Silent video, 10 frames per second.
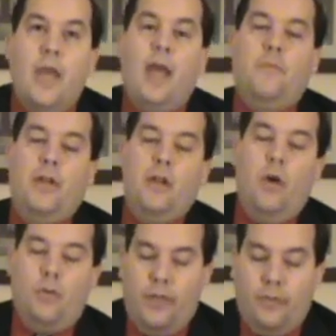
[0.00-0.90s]
And we
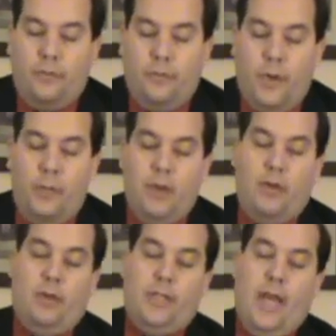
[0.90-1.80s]
know this as well
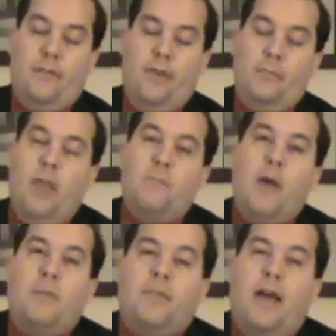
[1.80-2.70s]
because having been
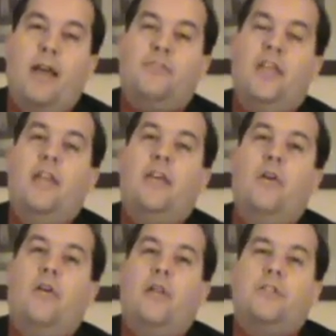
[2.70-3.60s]
baptized, he and
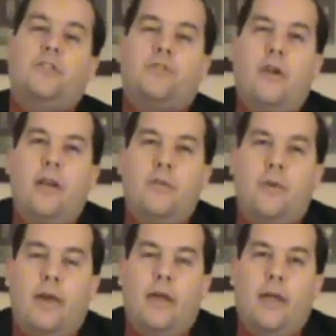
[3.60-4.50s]
all his
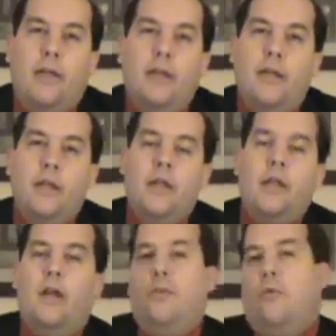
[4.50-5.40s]
straightway.
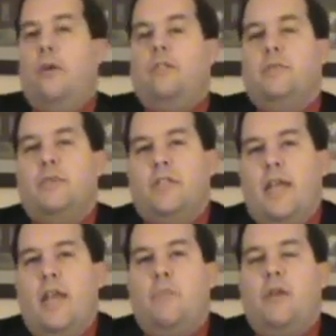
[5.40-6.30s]
In other words, it was
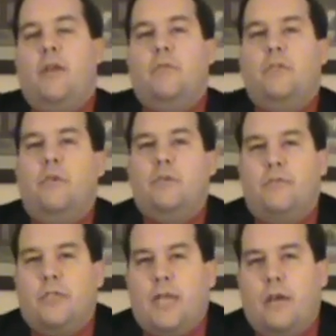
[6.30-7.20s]
him and it was those
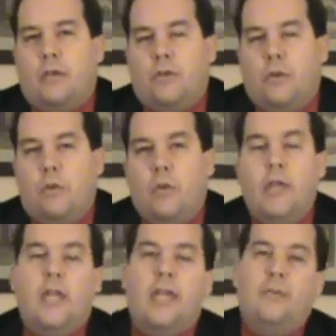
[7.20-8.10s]
of his household.
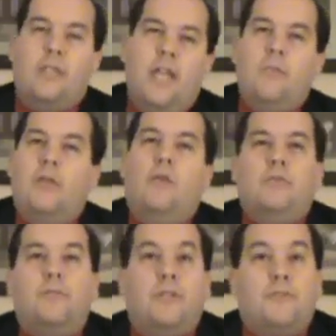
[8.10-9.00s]
It was him and
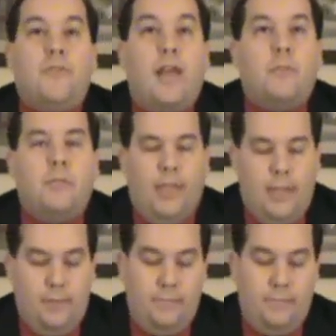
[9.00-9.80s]
those of his family.